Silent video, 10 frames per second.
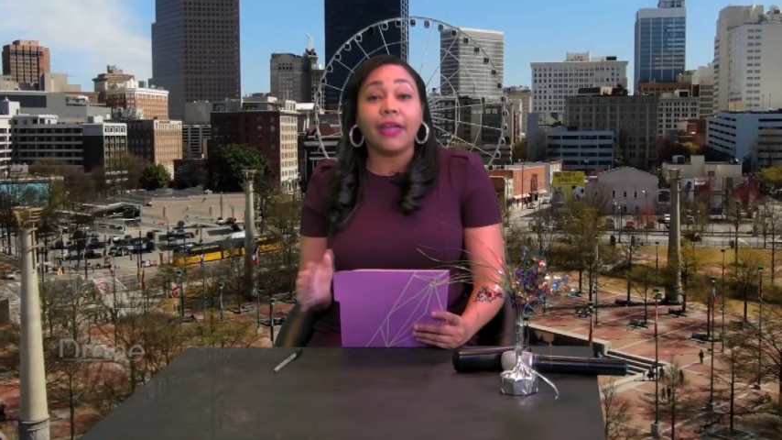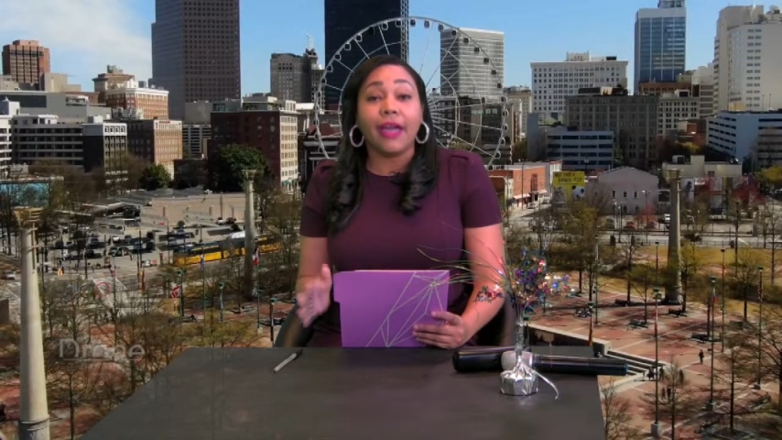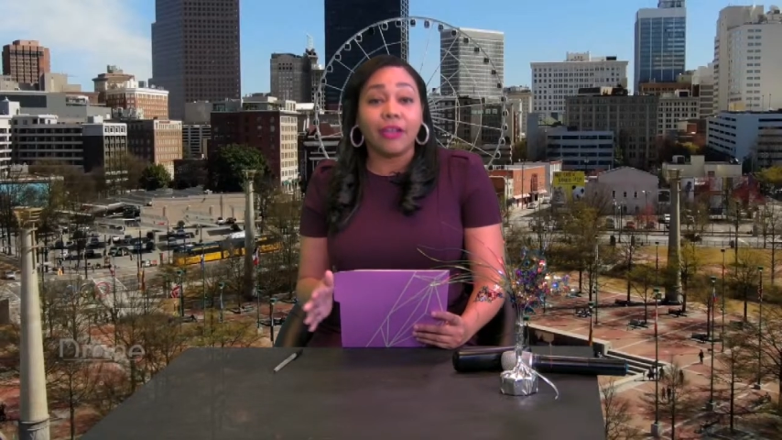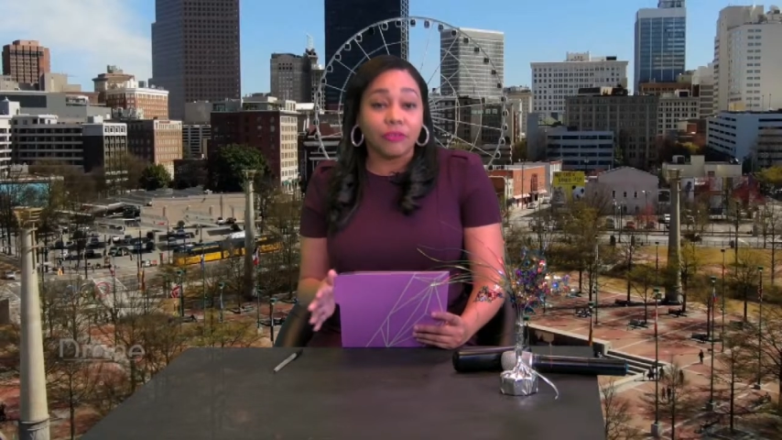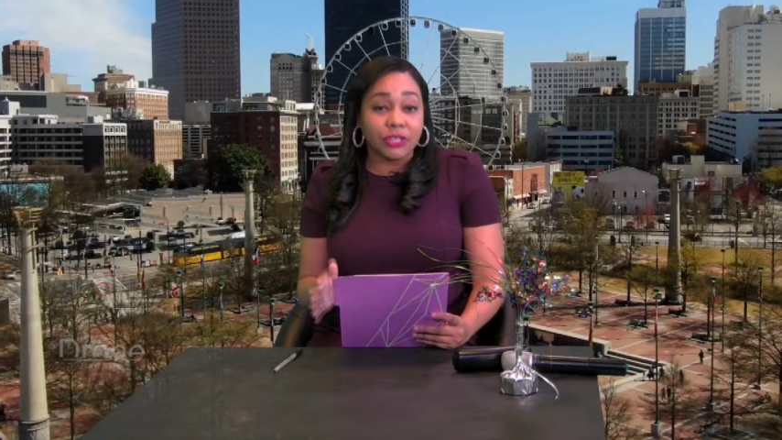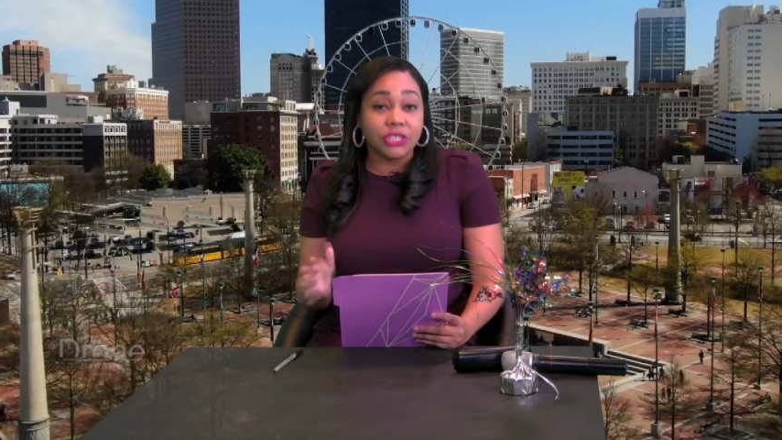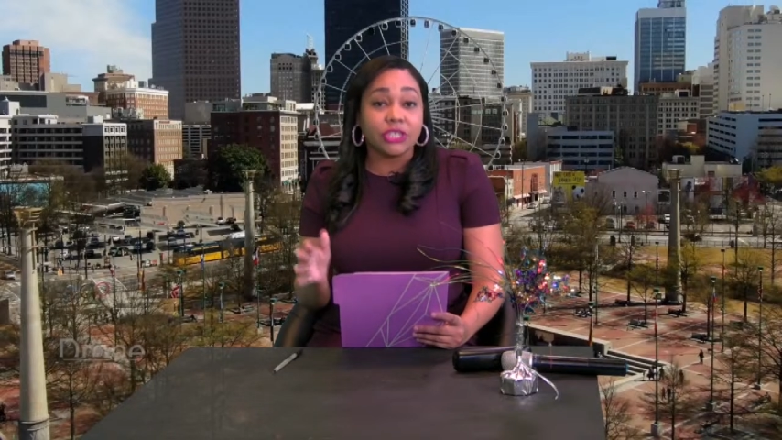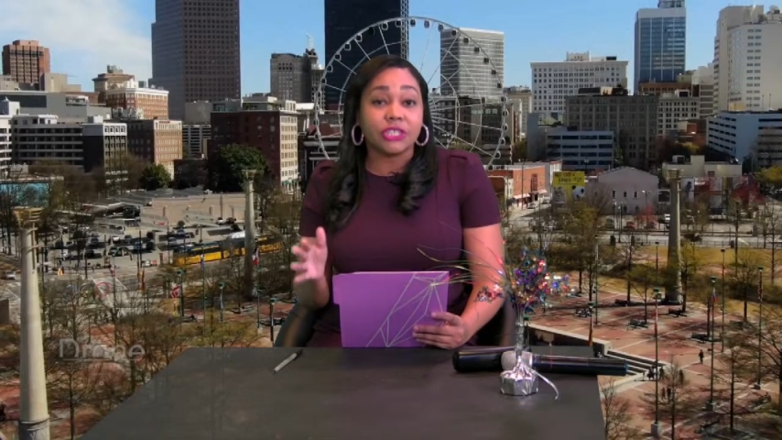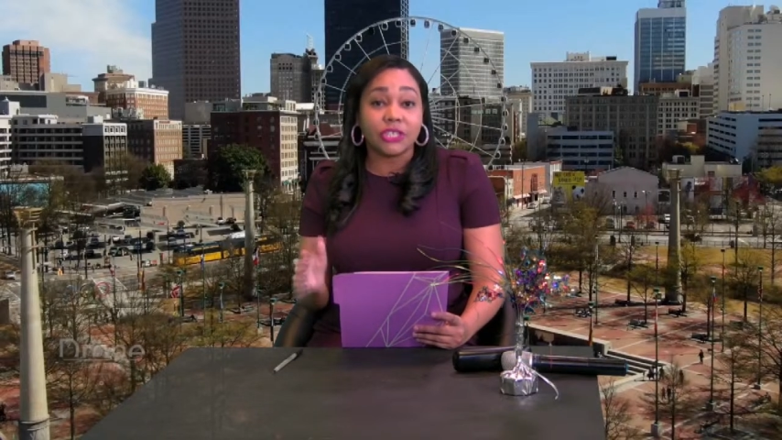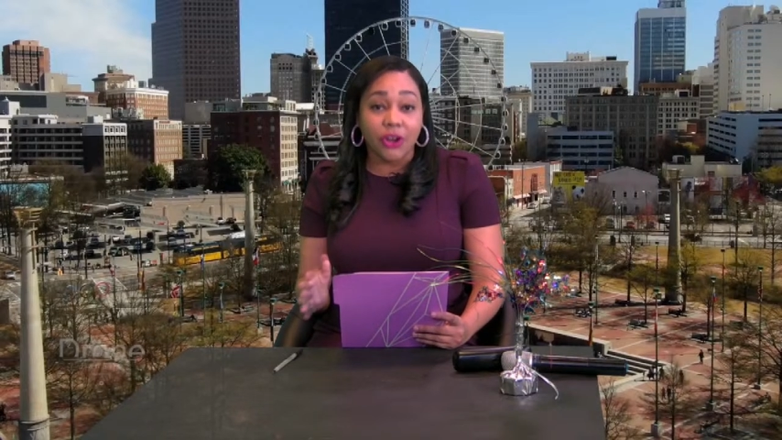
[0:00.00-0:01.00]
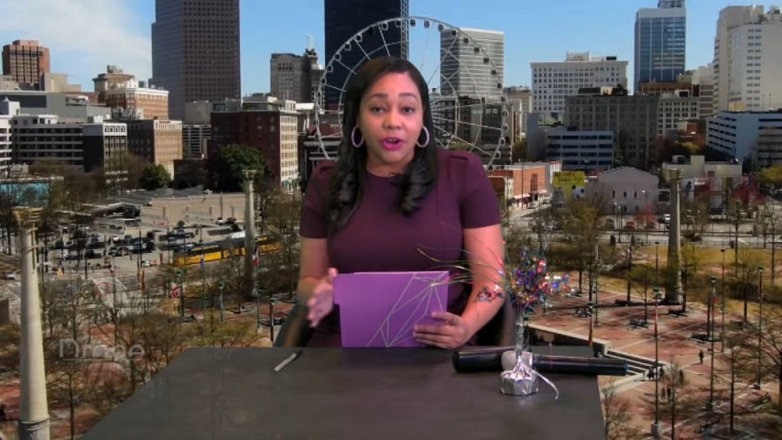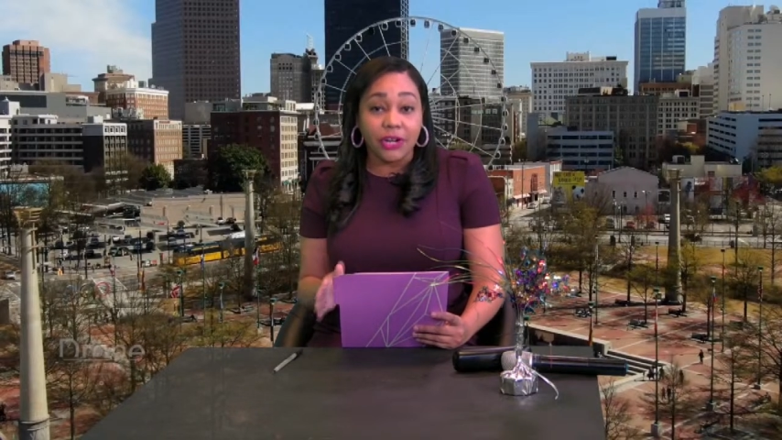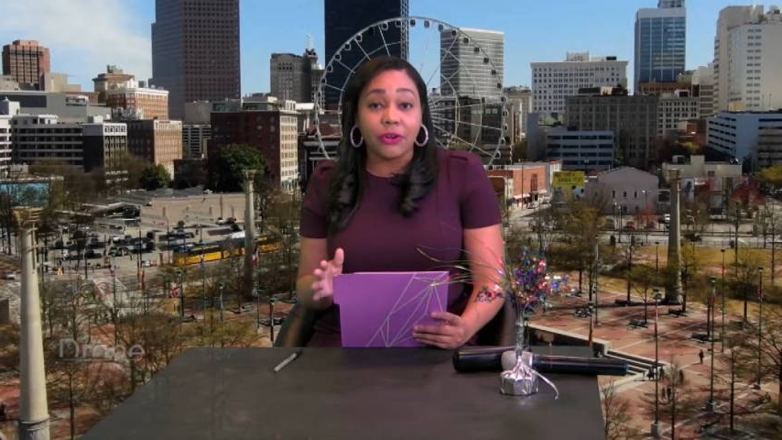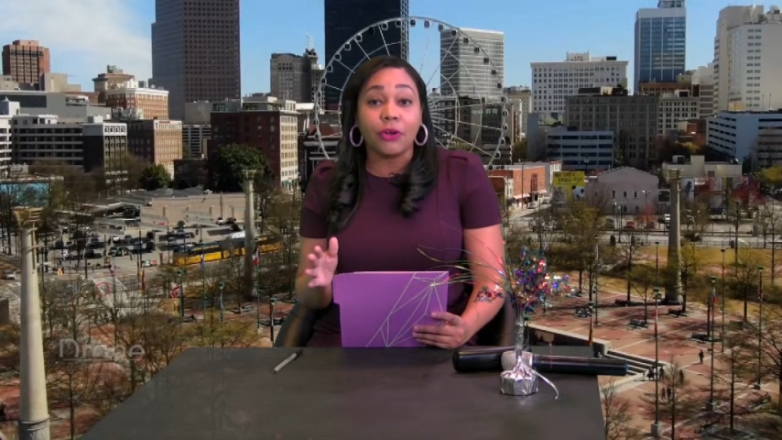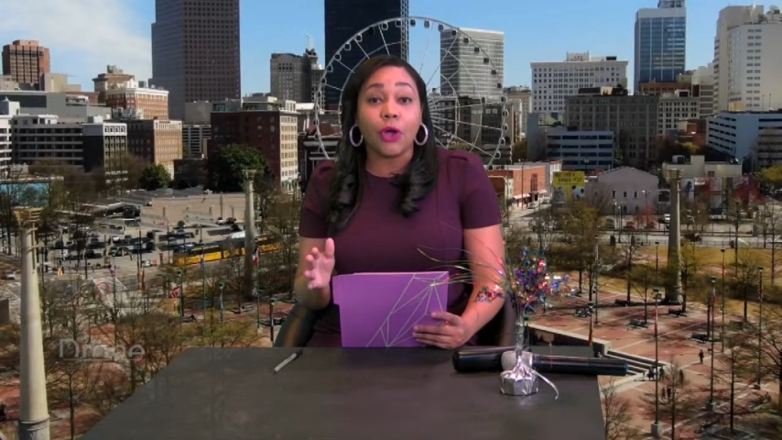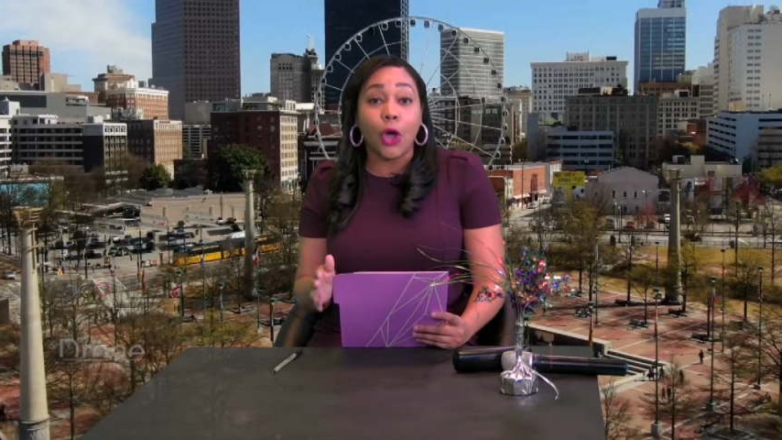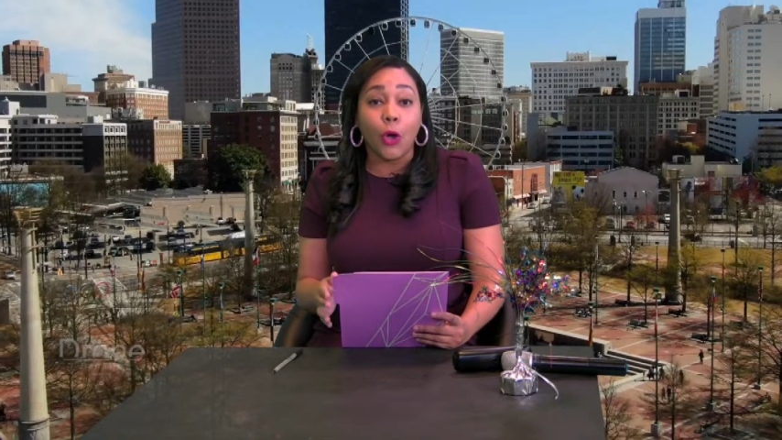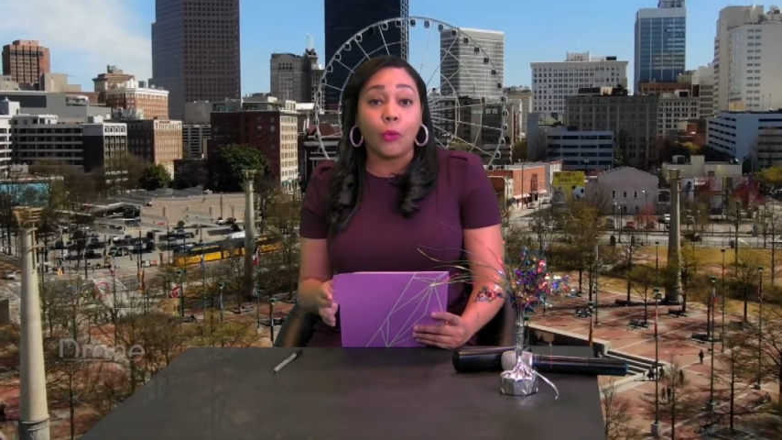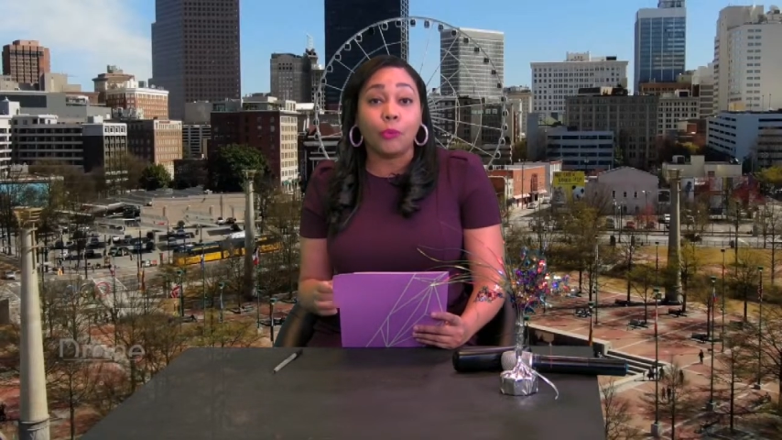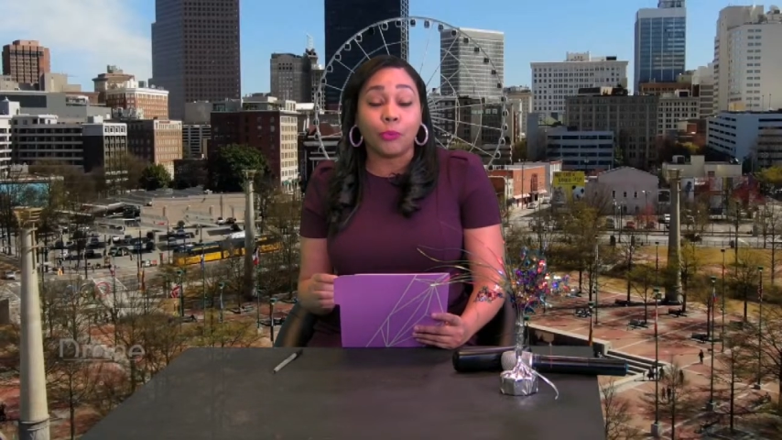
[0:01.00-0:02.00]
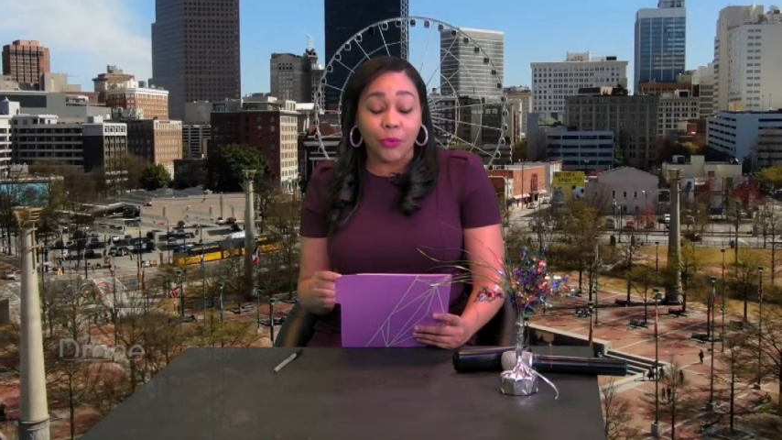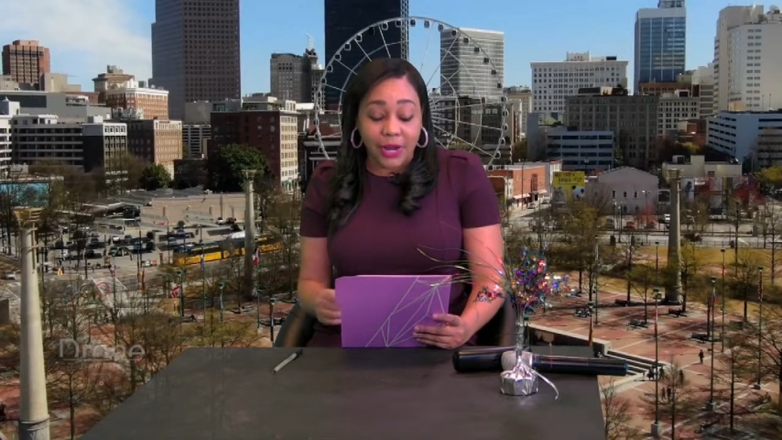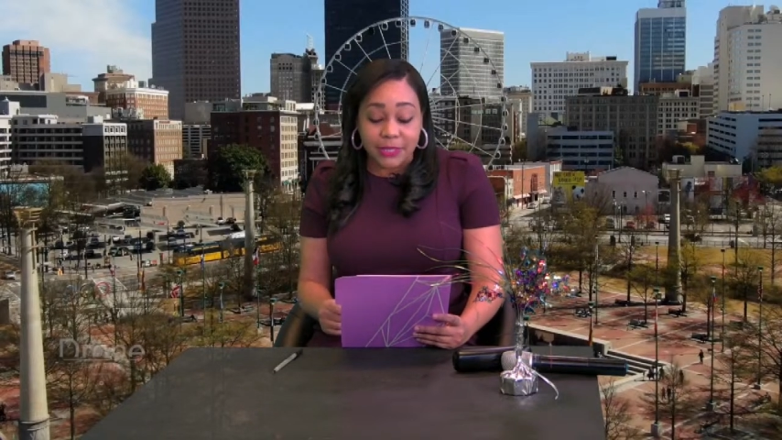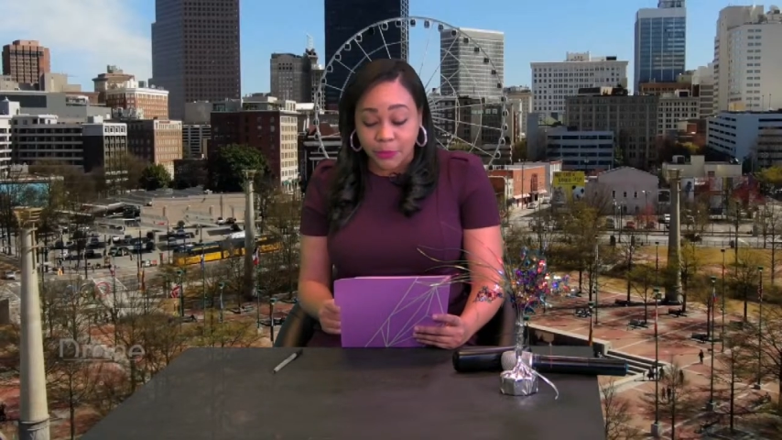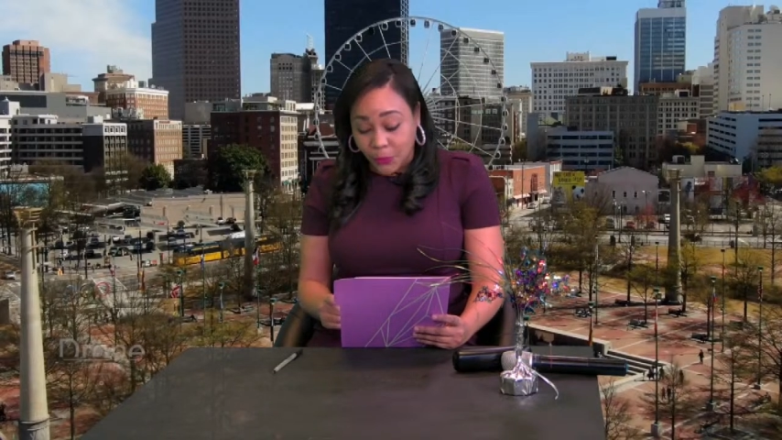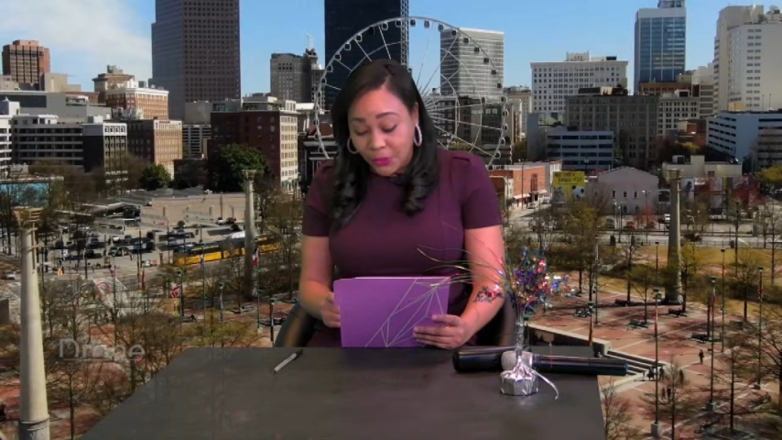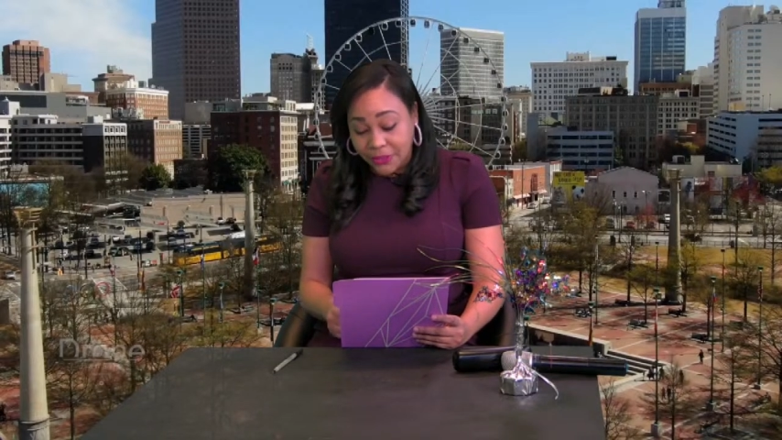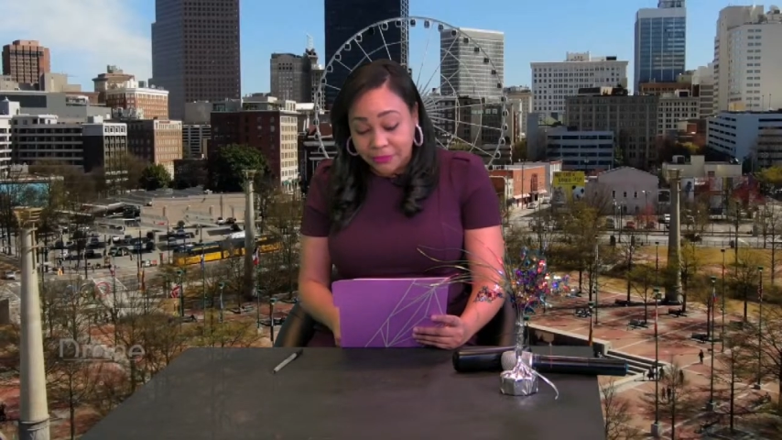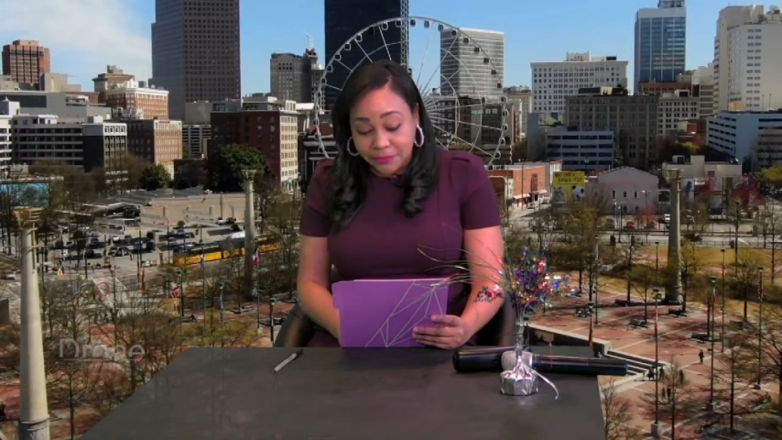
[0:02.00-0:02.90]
average starter home price point.